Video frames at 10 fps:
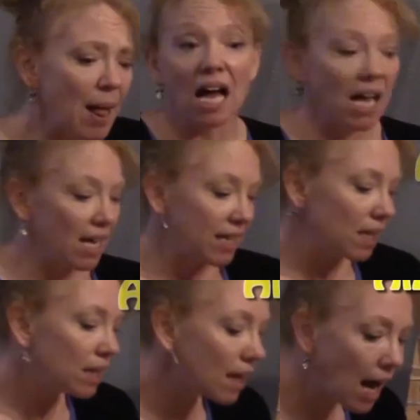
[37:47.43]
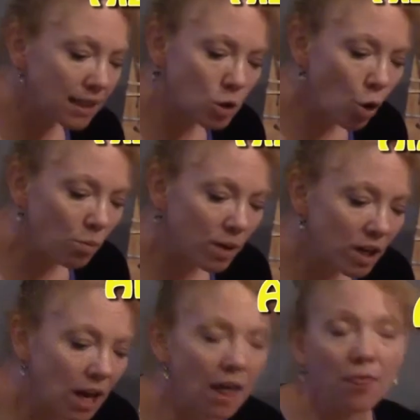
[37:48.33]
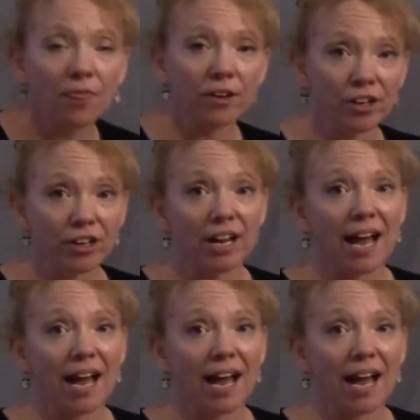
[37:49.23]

On October 3rd,